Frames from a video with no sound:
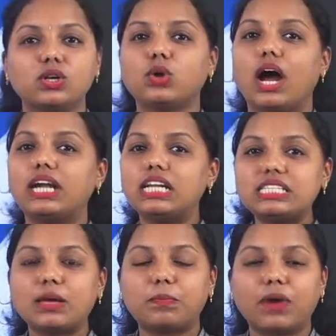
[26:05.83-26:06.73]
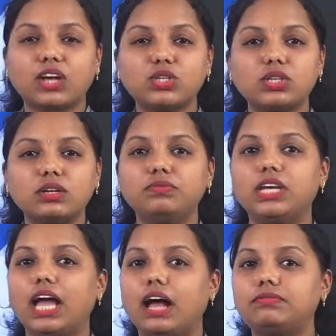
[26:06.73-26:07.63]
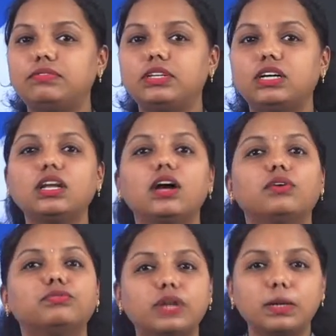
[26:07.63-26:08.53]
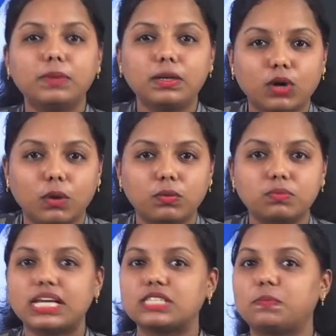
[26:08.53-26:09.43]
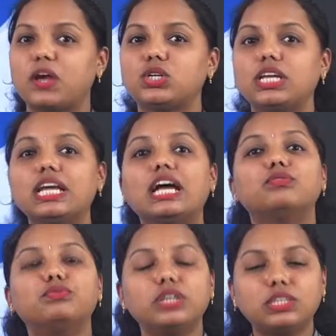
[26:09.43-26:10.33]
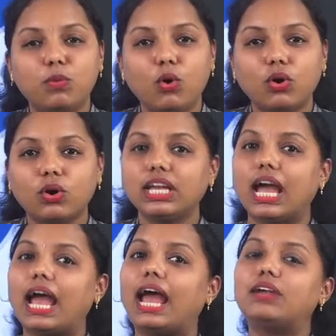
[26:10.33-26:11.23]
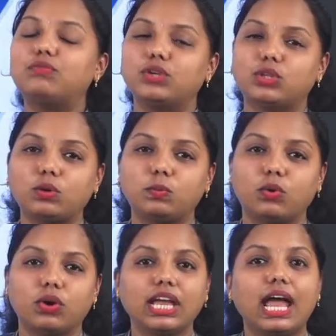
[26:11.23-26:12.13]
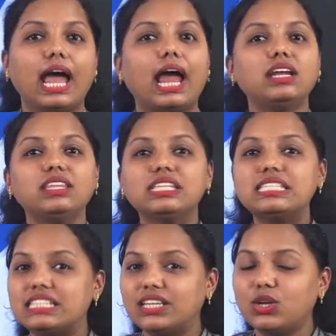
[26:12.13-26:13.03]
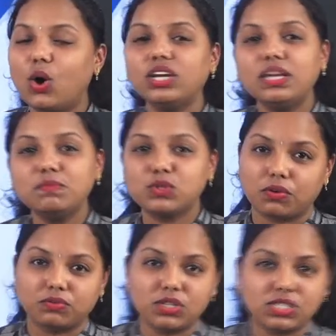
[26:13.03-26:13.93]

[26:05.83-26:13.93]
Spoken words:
So under subtraction, we have learned verbal problems, especially with borrowing and without borrowing, and the synonyms of the